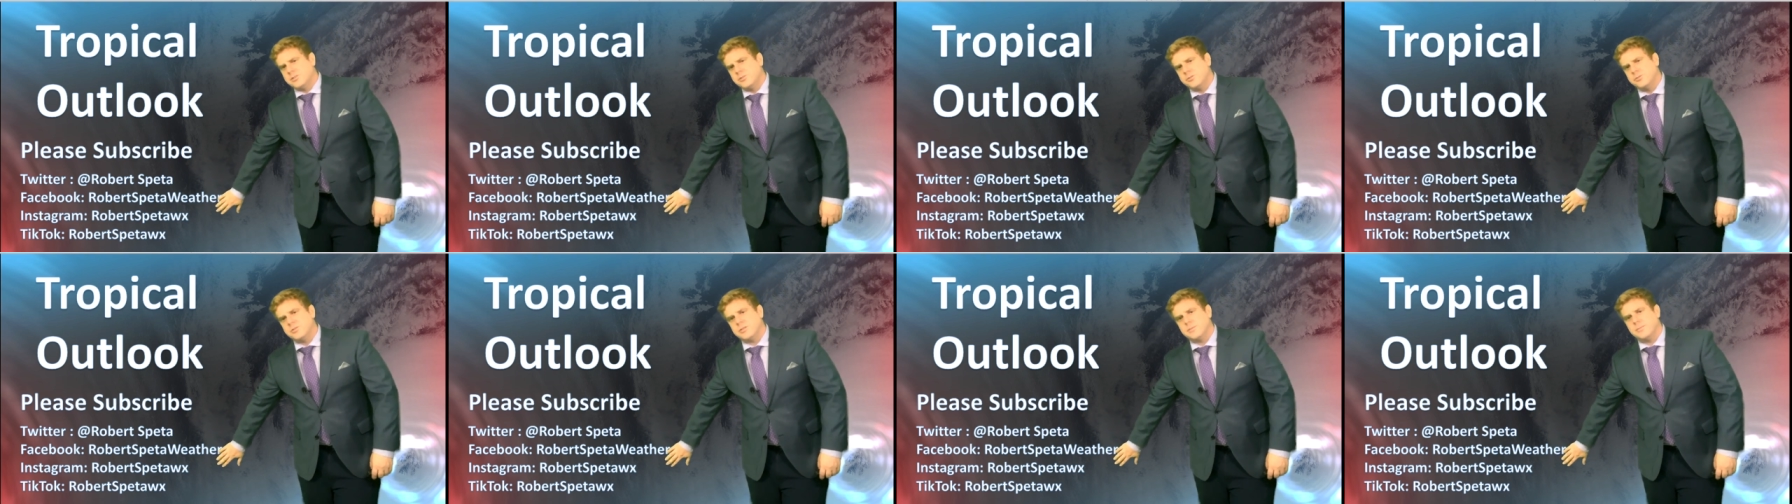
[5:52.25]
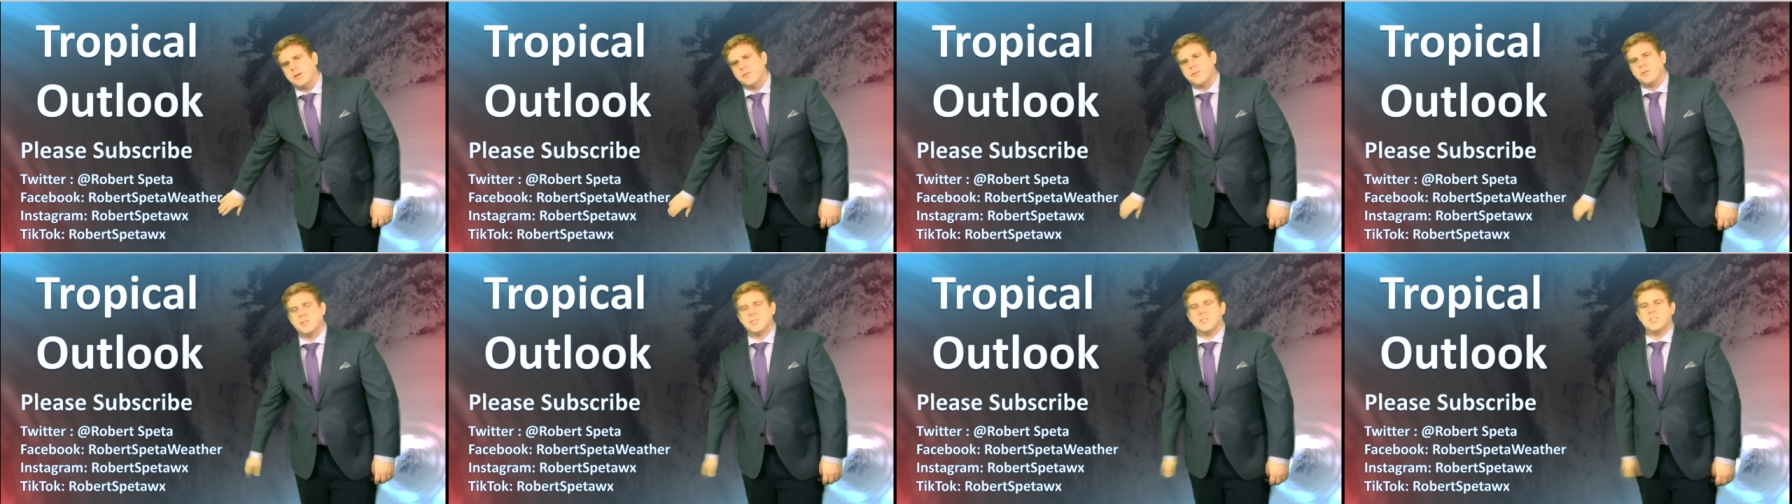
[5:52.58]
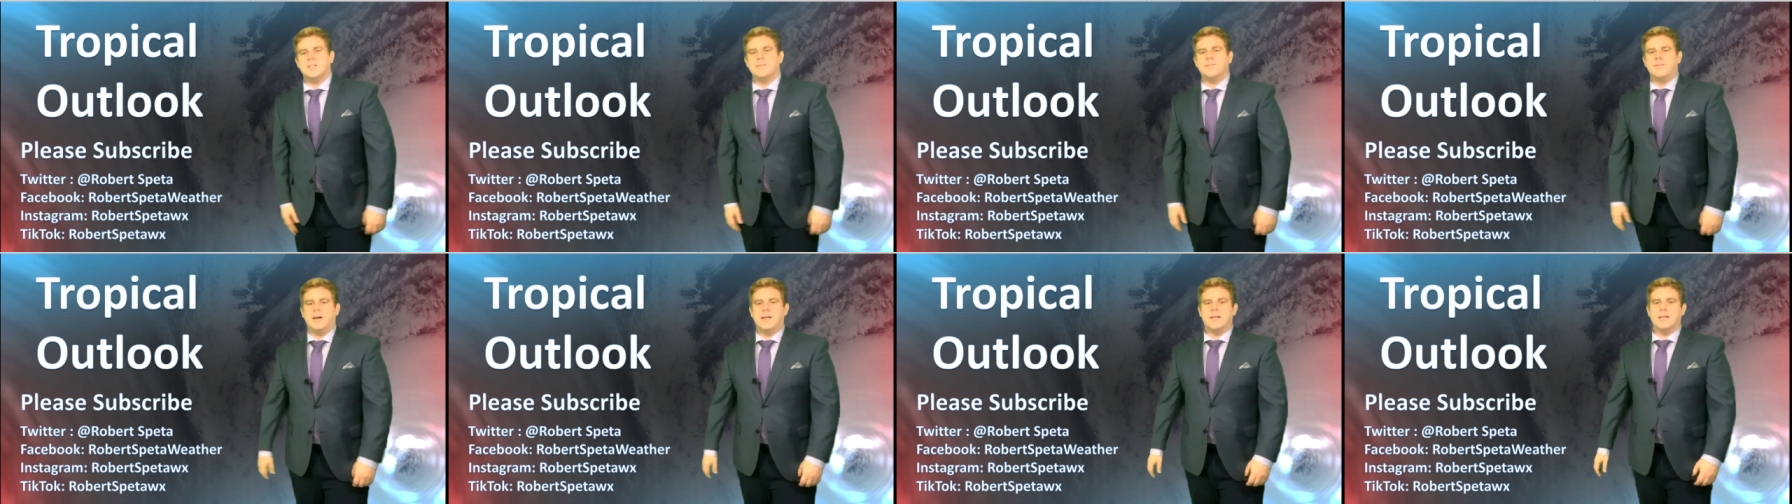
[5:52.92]
do some other
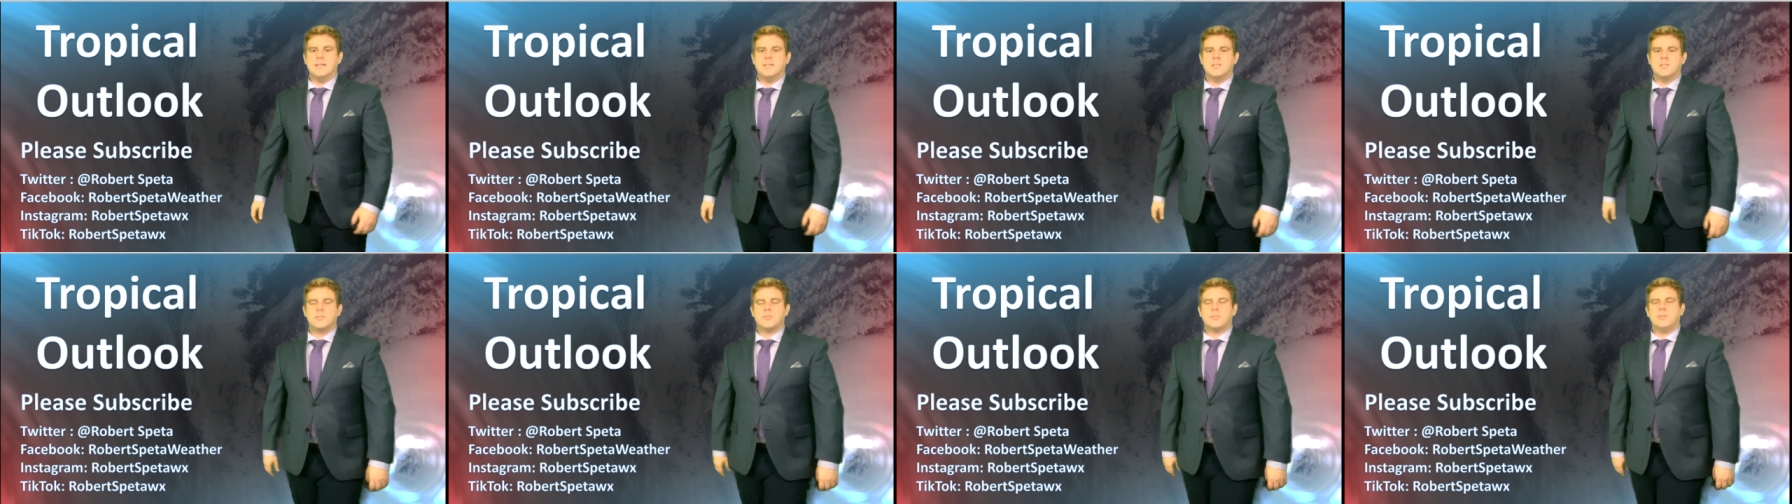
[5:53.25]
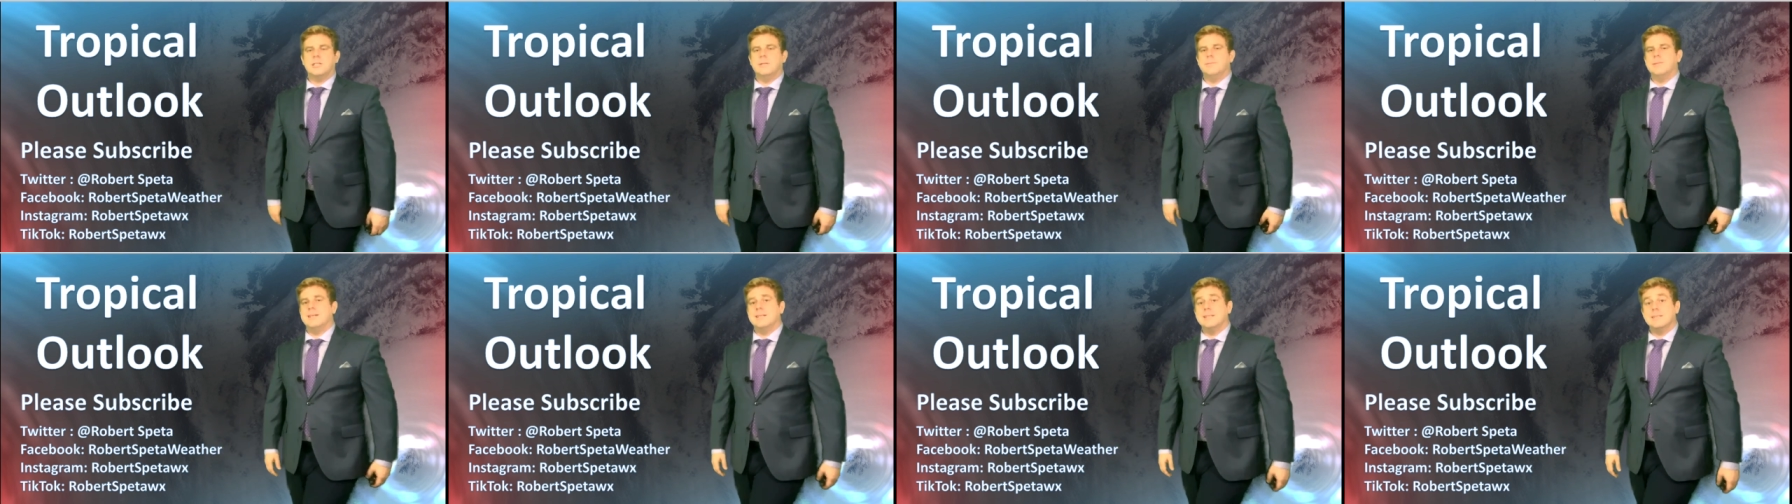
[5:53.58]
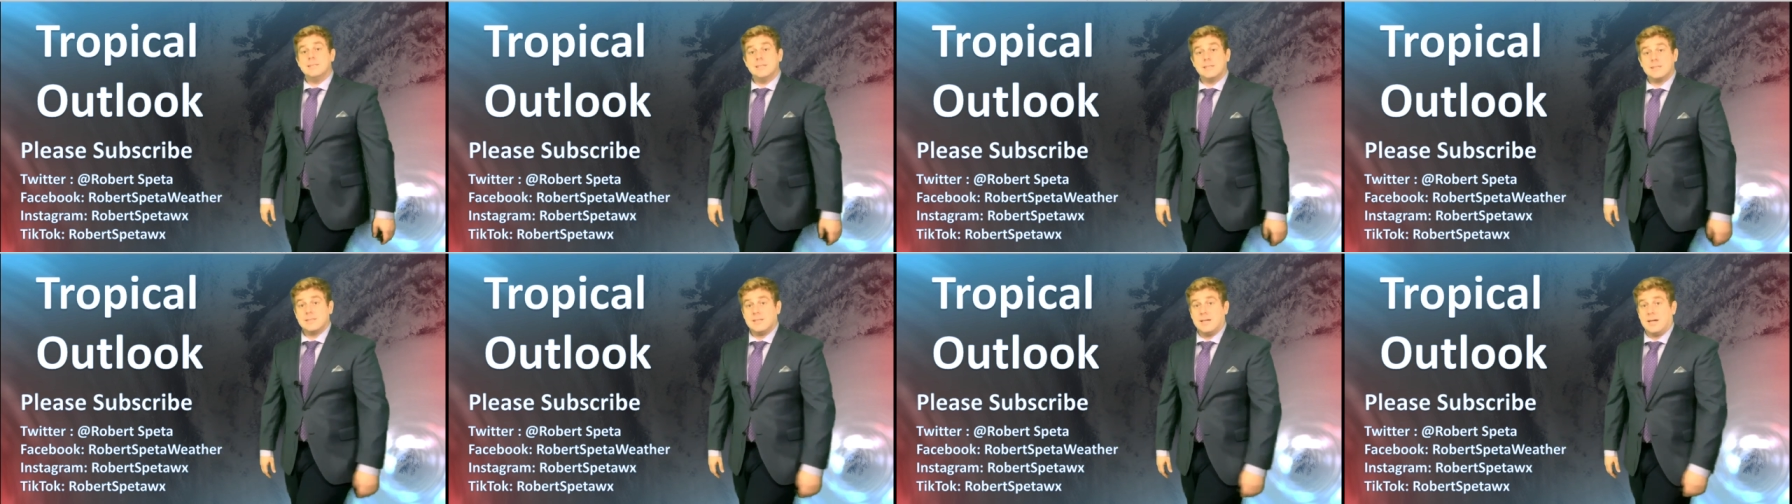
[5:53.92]
stuff on Instagram and
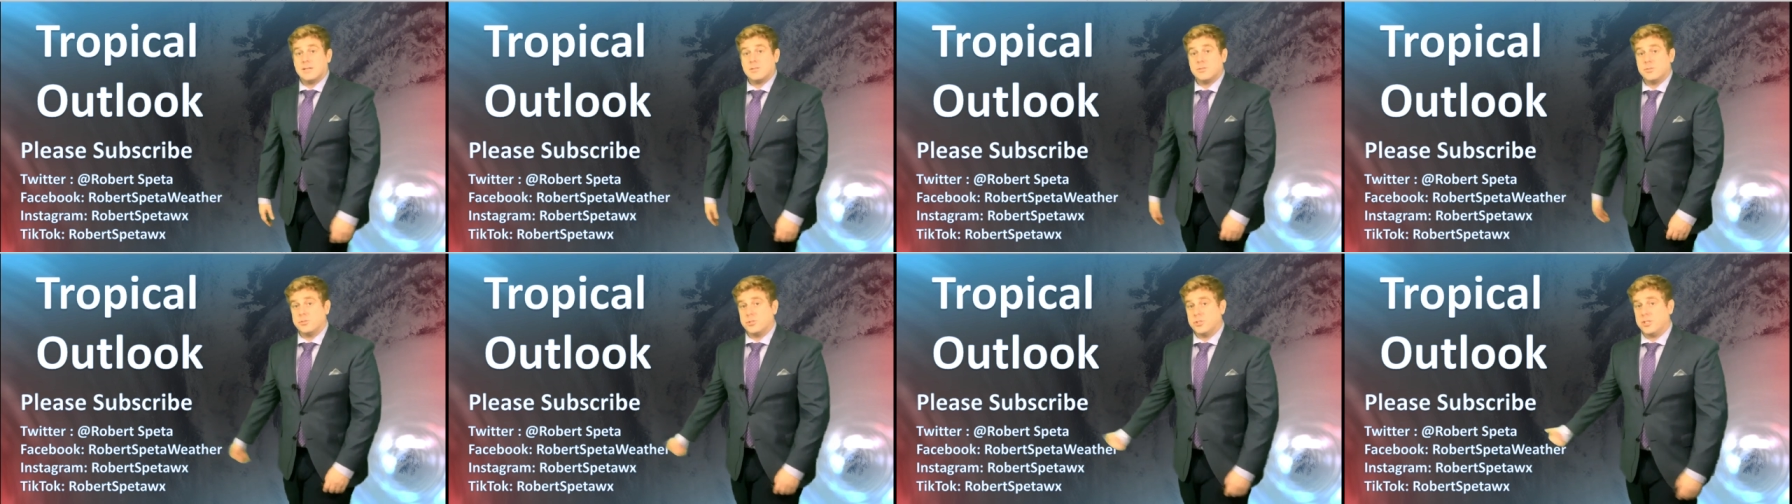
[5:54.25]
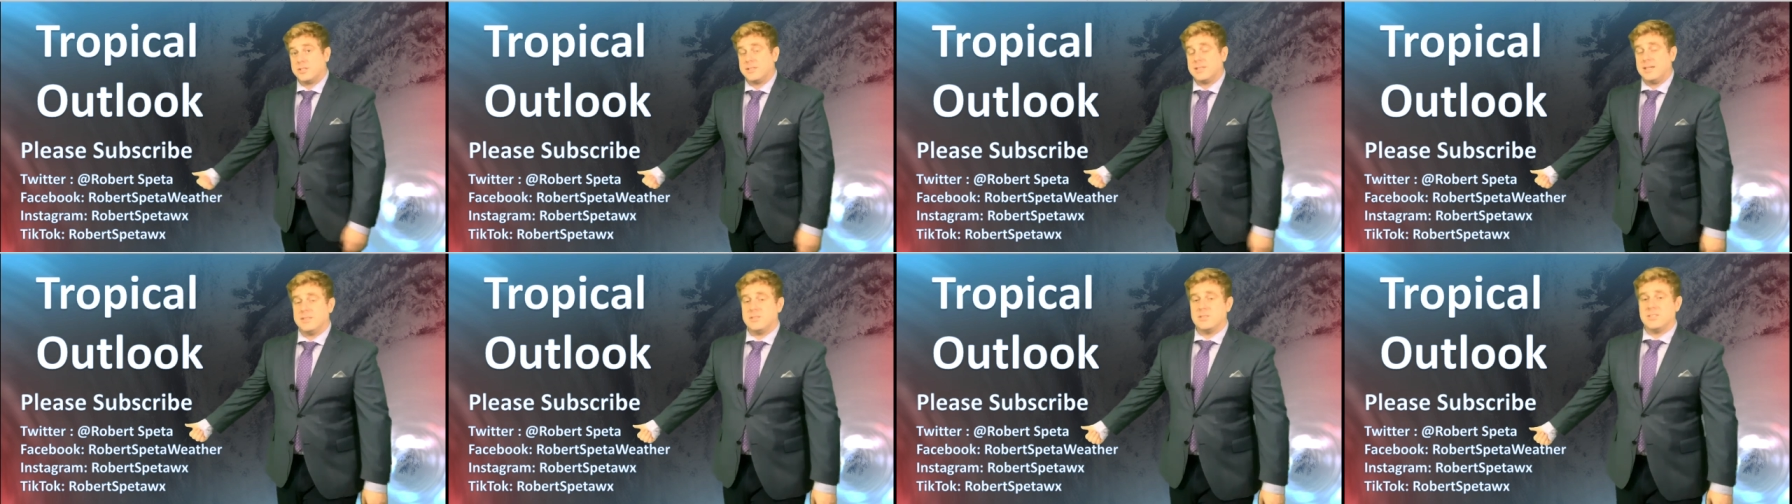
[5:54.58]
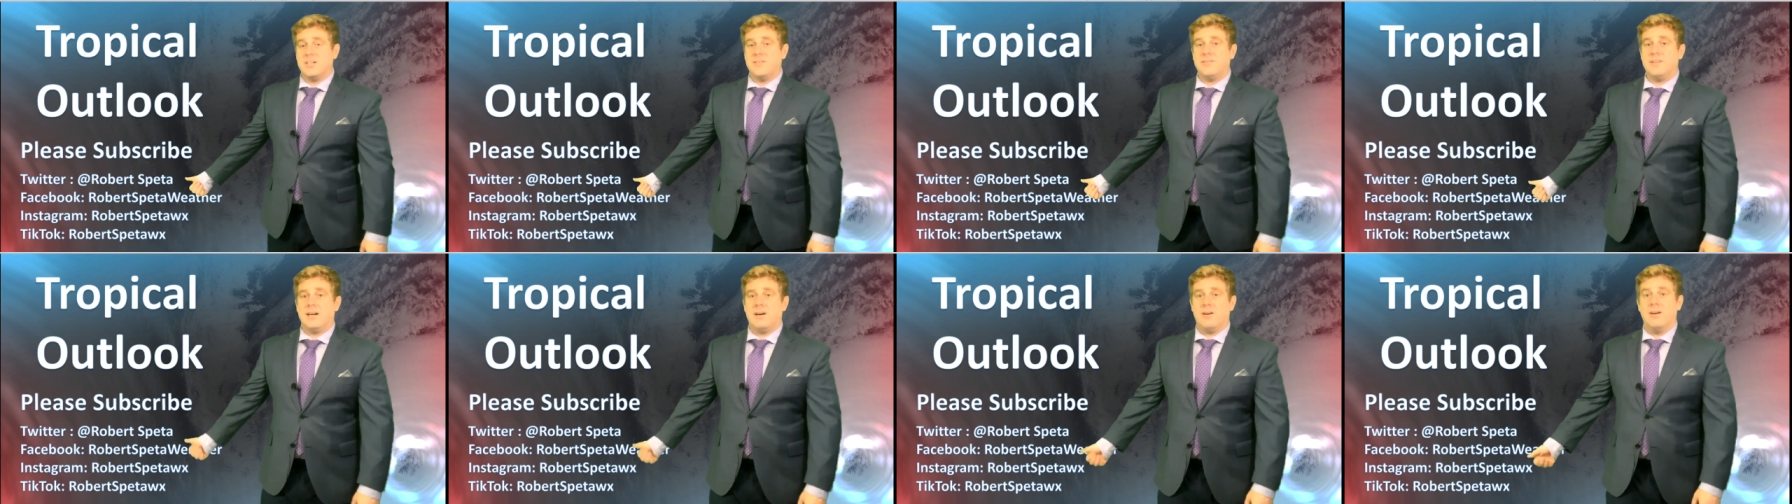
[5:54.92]
TikTok. So check that
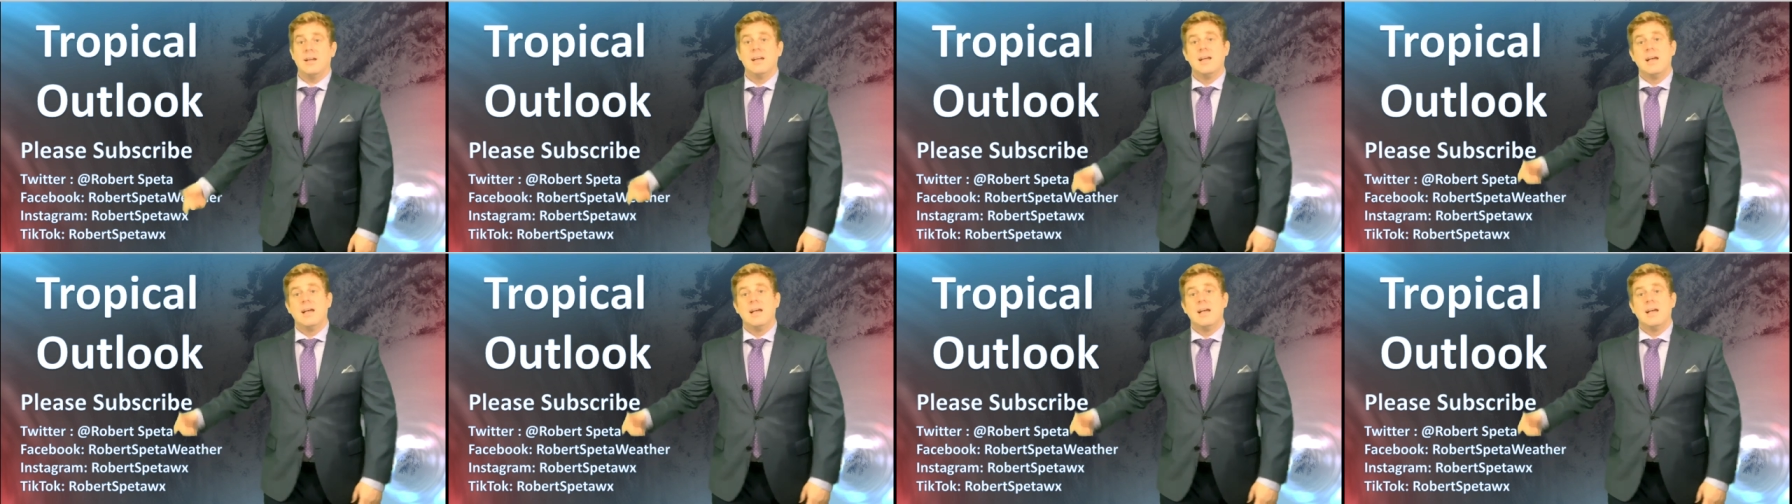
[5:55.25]
stuff out.